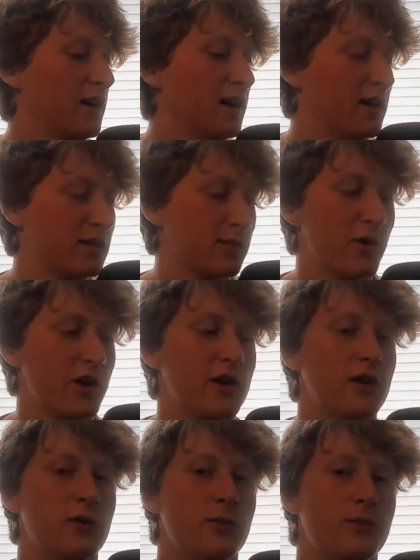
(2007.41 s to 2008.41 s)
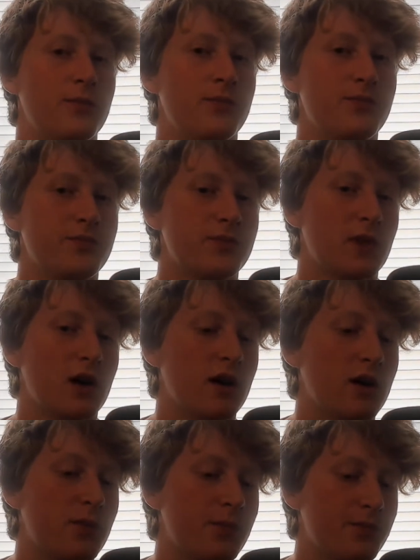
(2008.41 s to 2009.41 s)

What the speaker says: It's pretty dope. I'm